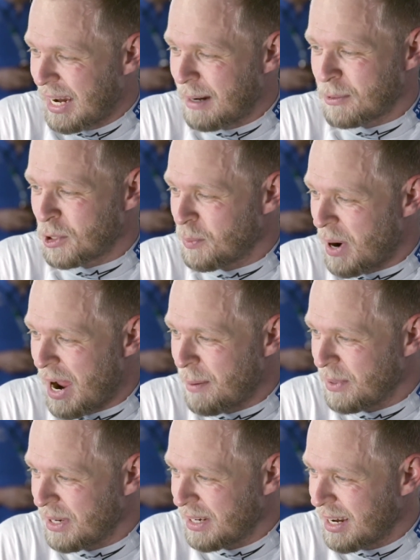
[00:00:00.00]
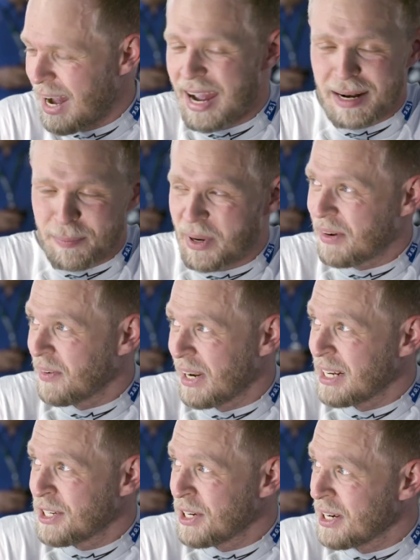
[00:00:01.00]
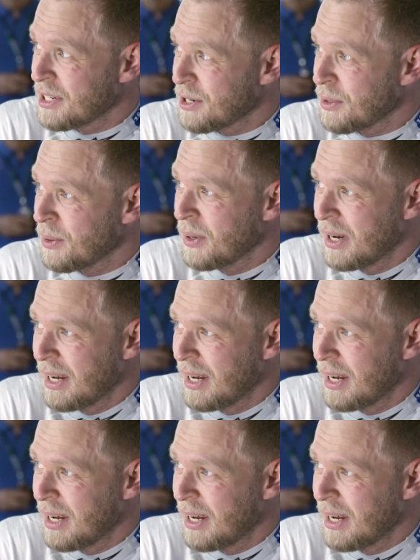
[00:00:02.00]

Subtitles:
I'm super happy. I had a bit of an engine issue